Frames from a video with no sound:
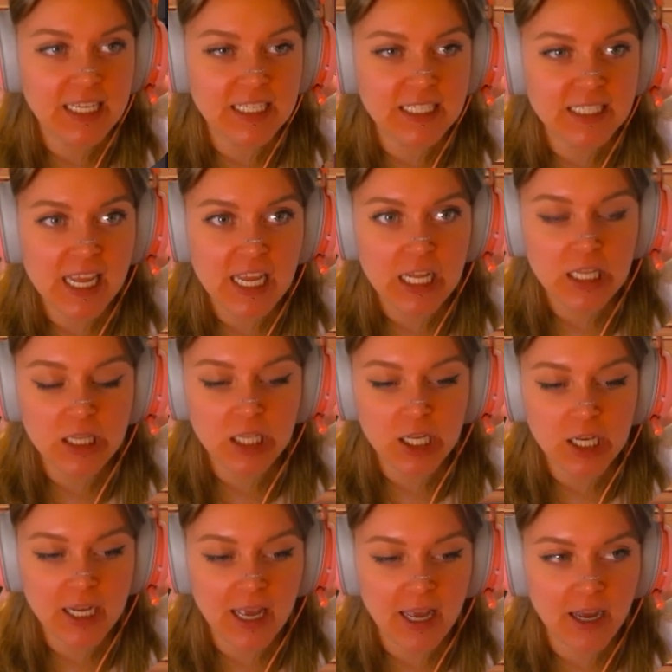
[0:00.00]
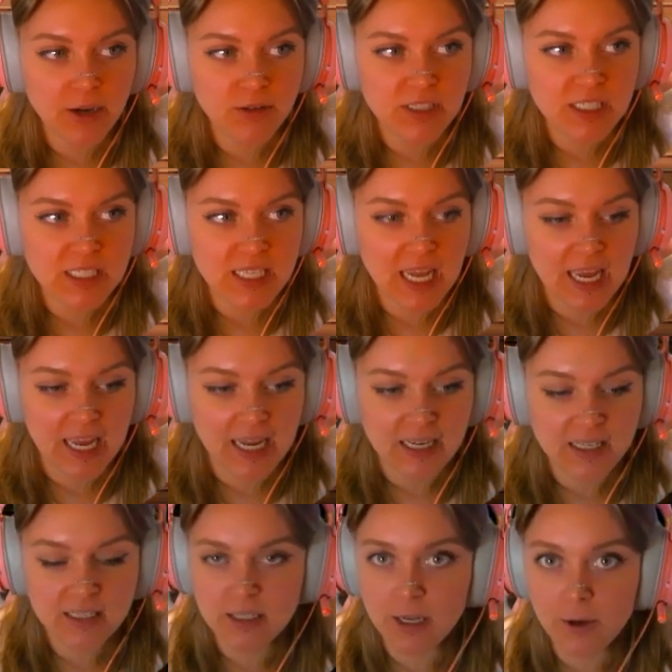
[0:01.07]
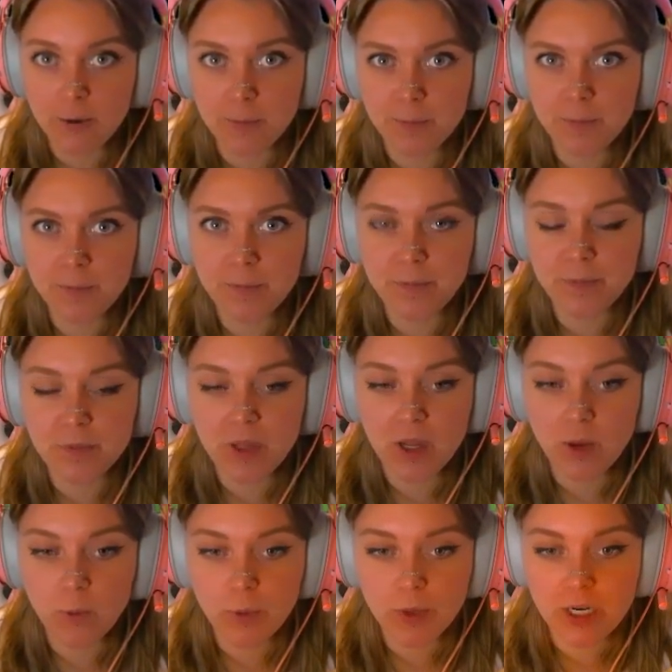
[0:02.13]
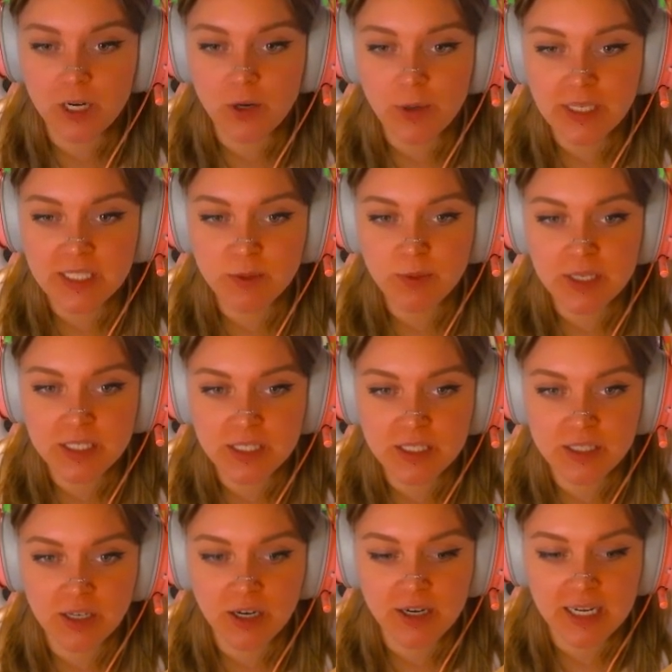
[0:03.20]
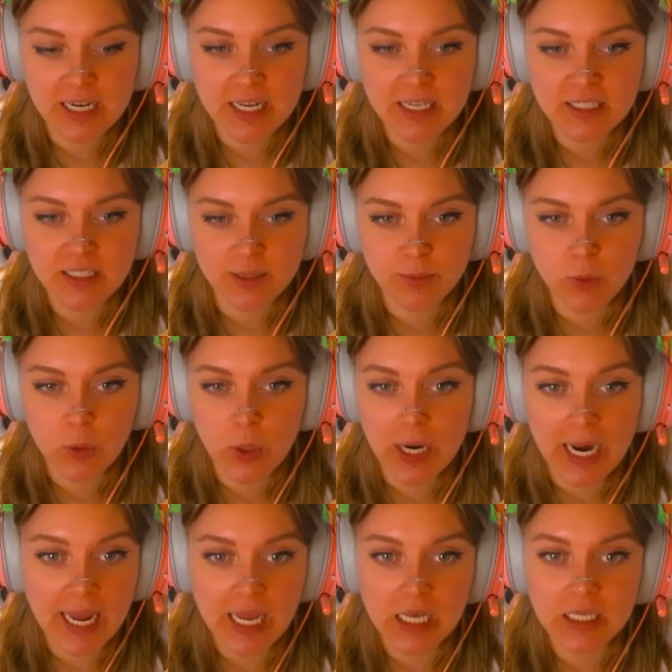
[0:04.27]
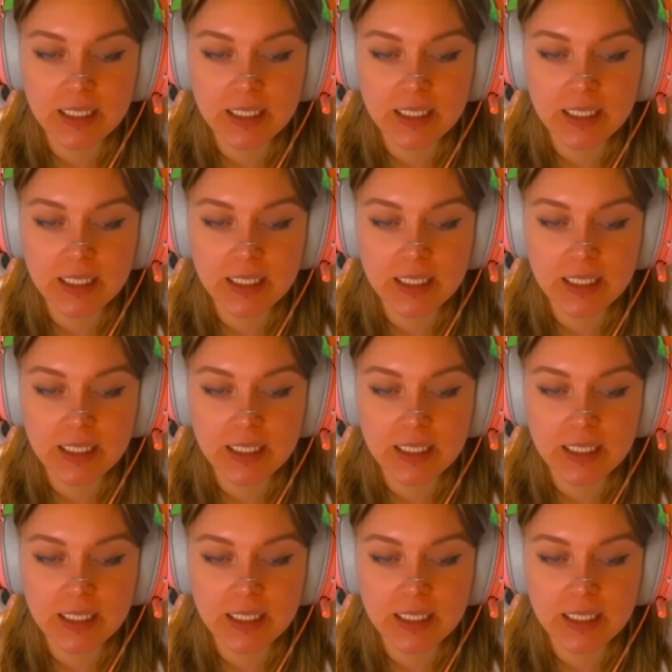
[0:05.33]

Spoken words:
take a look outside. So we're going to want to start getting some more ale